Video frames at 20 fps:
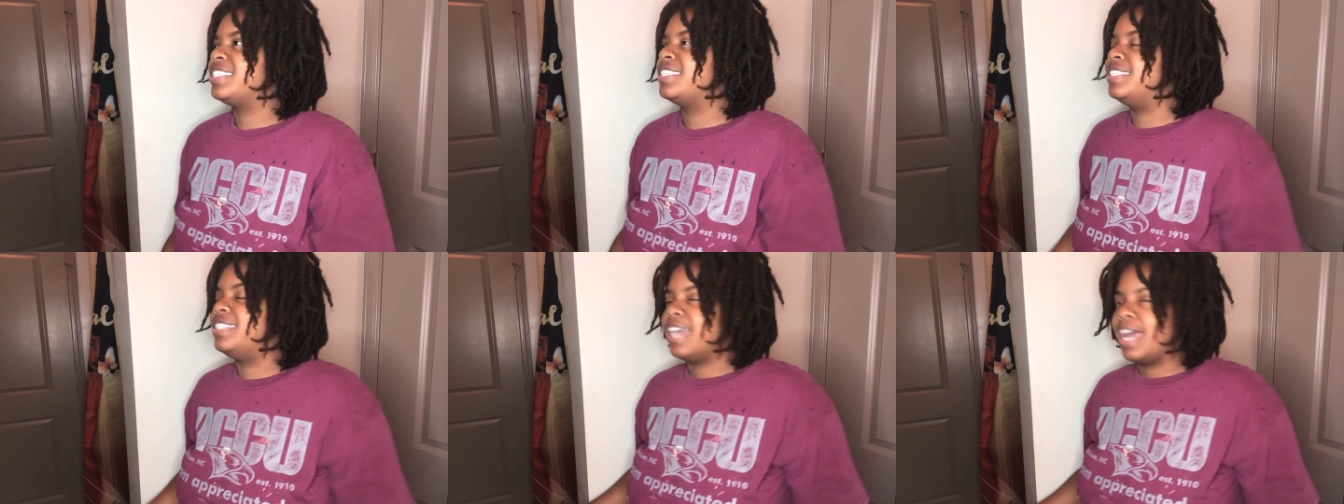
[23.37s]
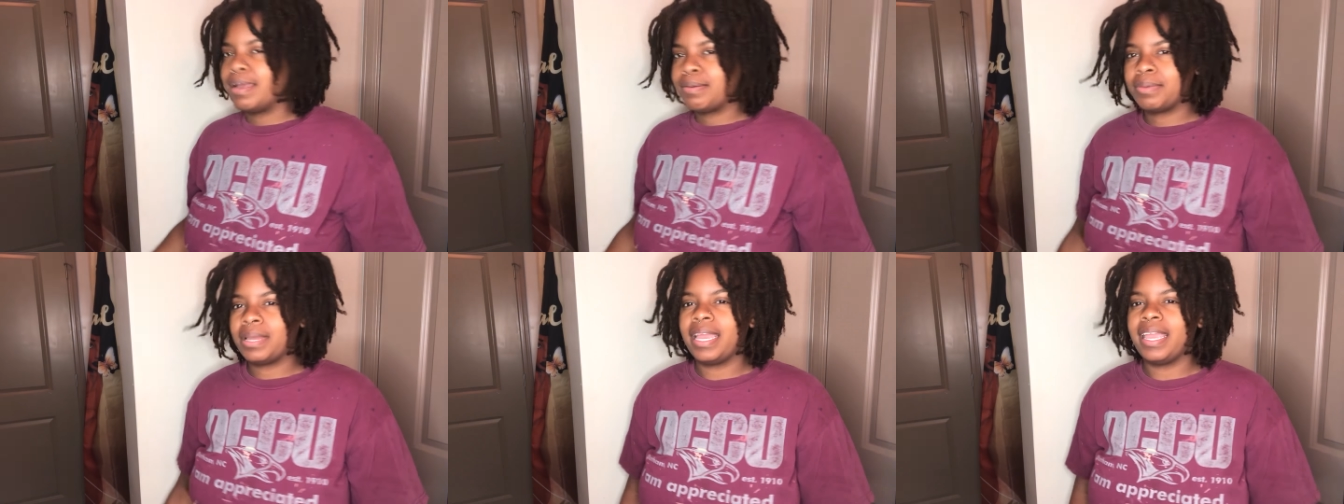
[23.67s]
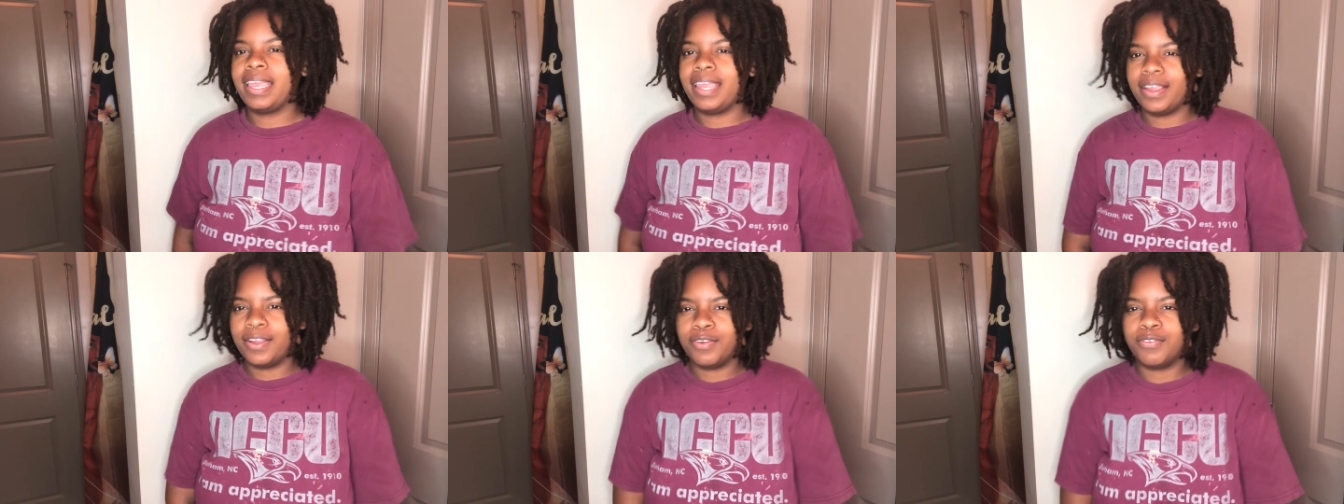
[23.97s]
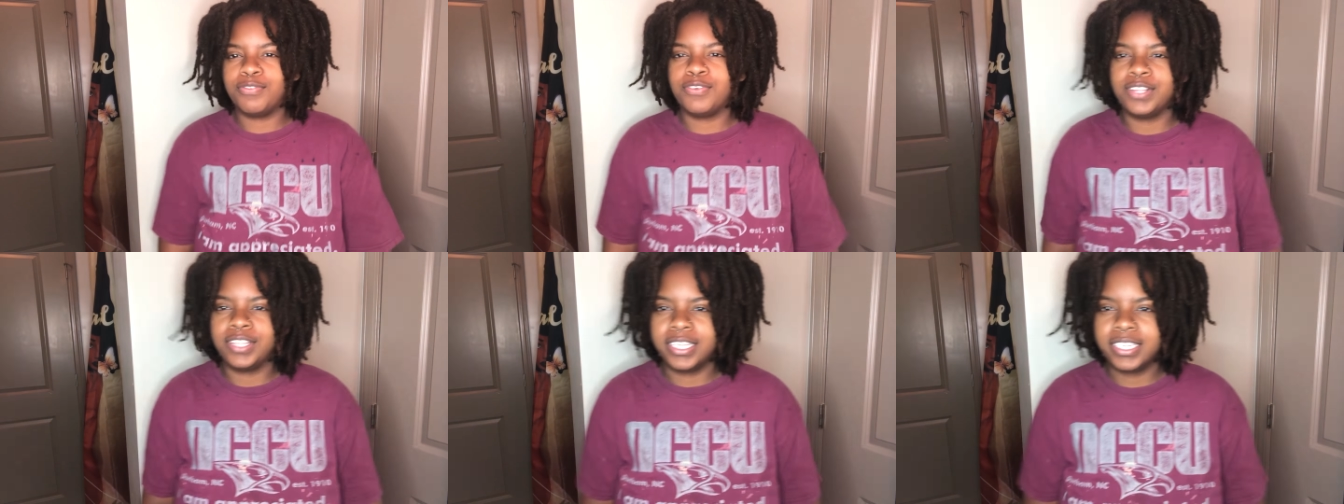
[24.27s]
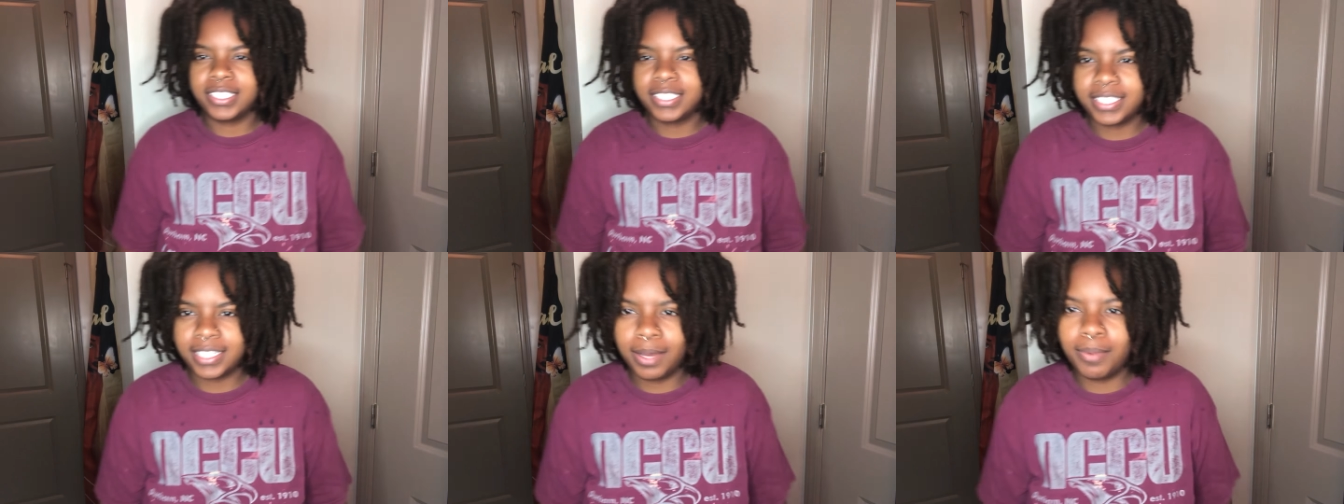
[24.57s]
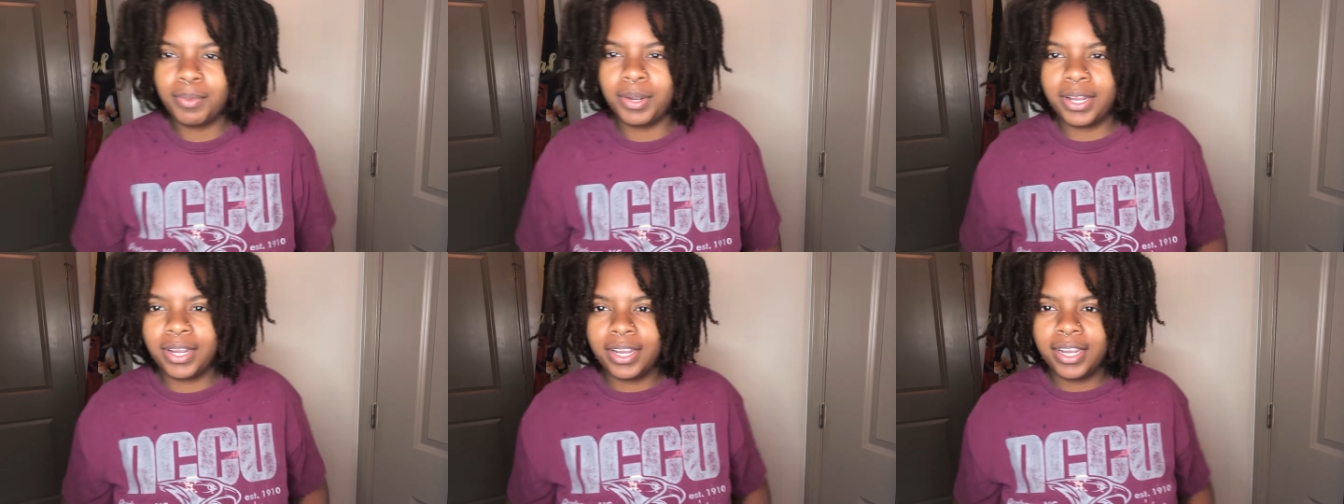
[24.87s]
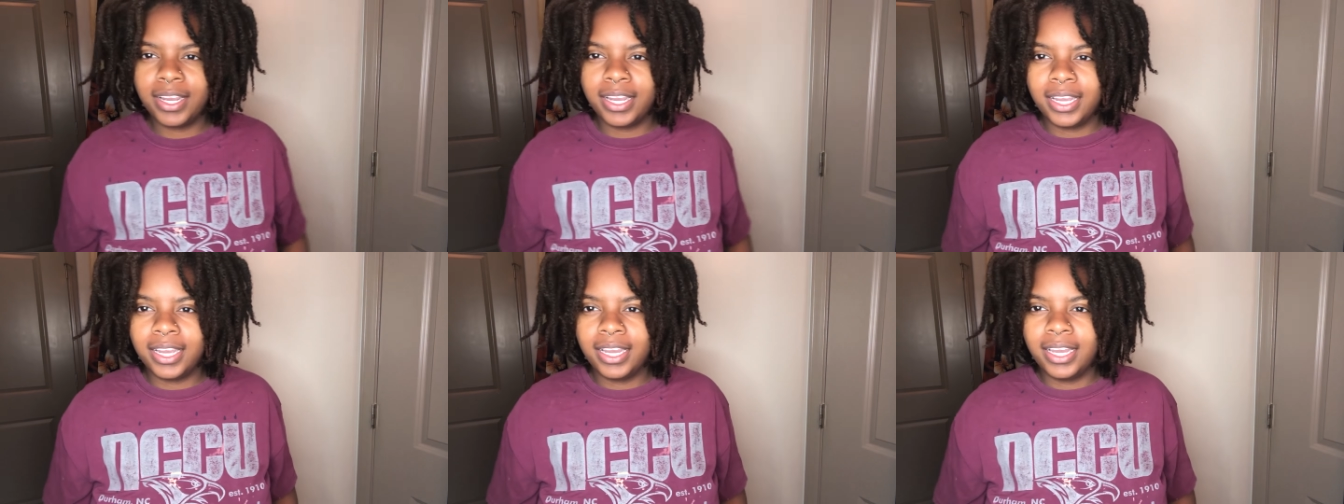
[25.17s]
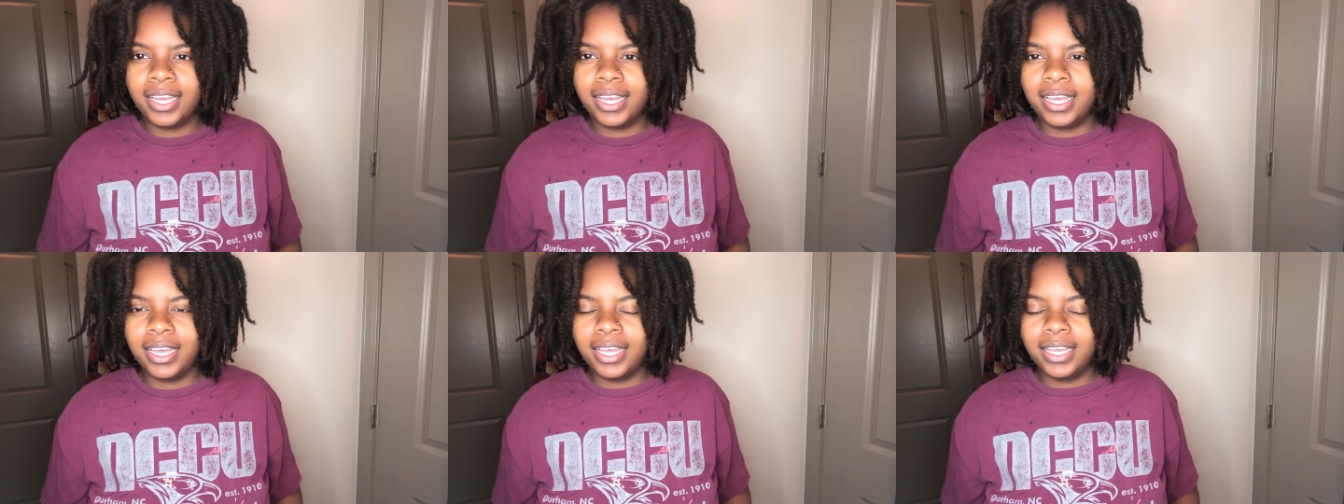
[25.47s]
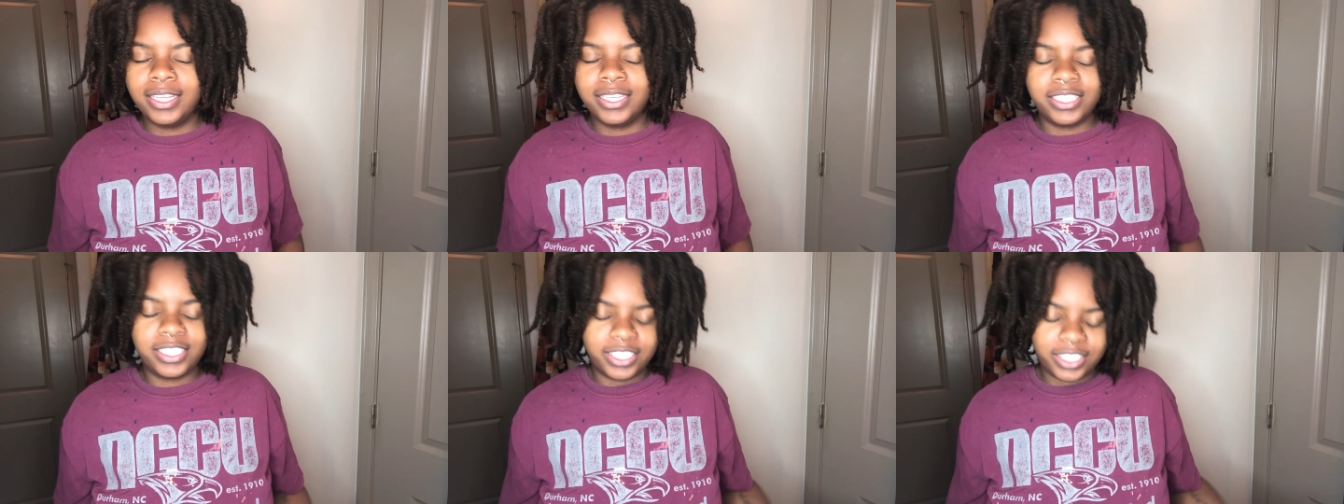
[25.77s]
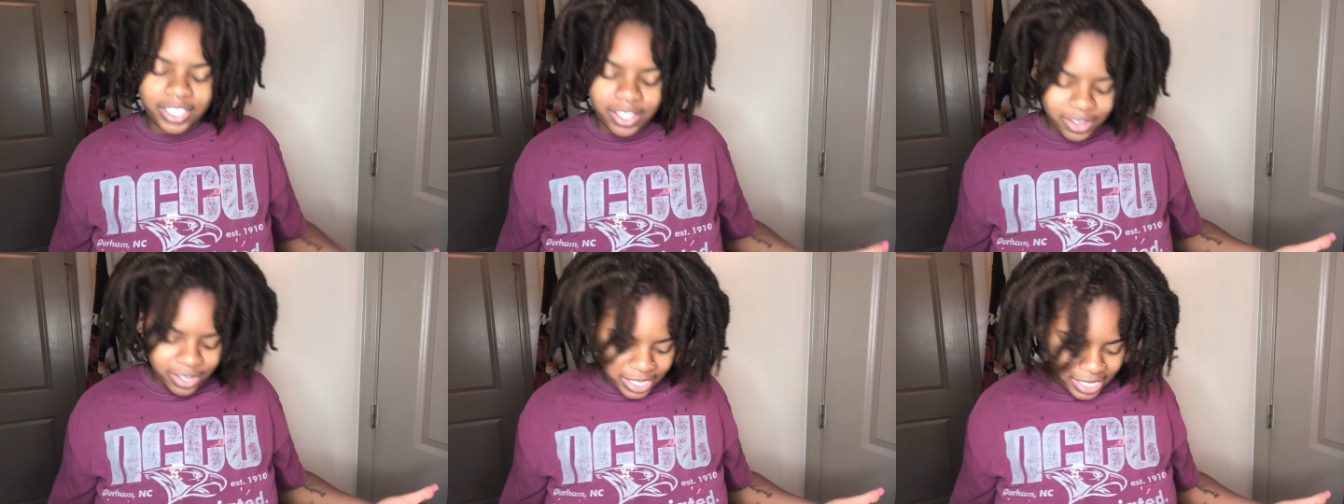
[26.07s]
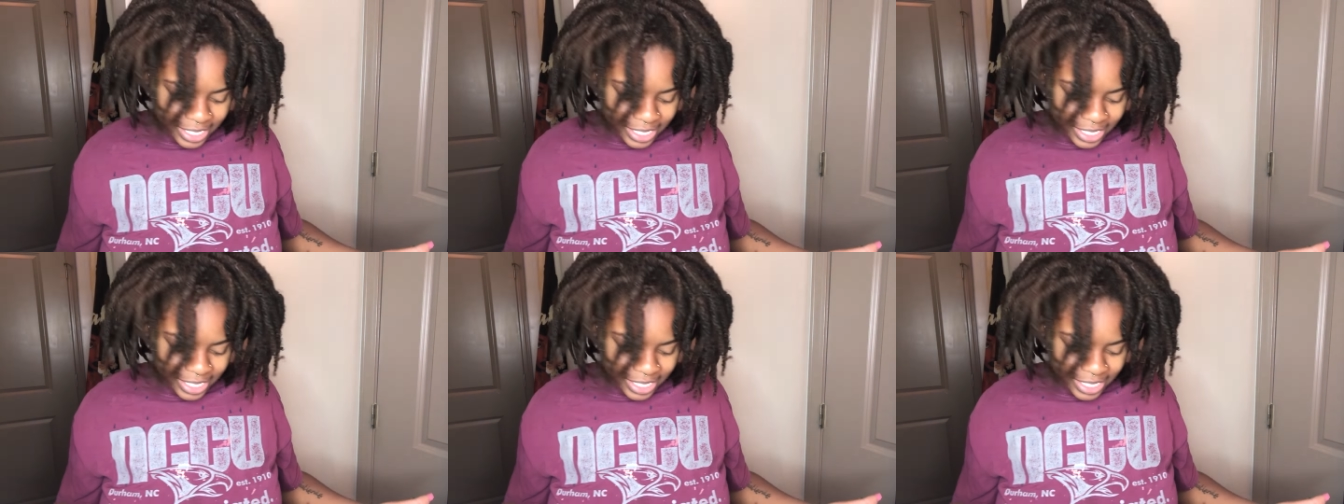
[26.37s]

to dye my hair for the summer. So